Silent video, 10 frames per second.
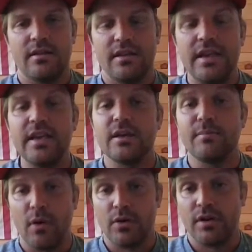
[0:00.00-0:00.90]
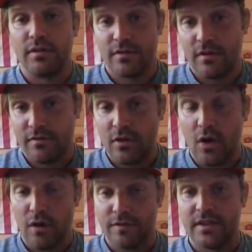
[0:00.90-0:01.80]
key component of
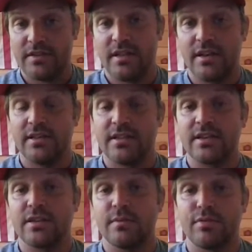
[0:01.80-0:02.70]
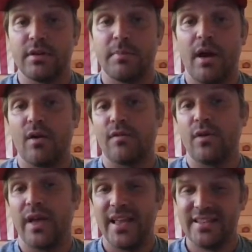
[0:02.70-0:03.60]
coffee is that it's actually a pretty
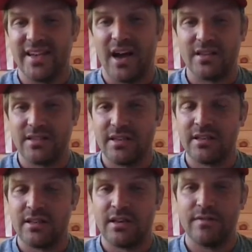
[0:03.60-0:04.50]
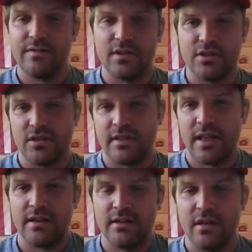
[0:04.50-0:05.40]
powerful antioxidant, and I've touched on
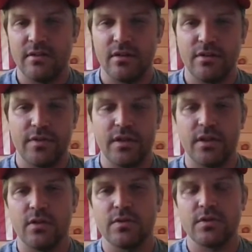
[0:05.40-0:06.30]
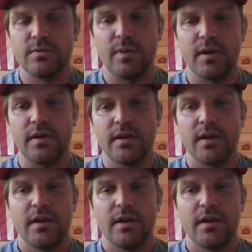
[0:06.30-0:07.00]
that in other videos, but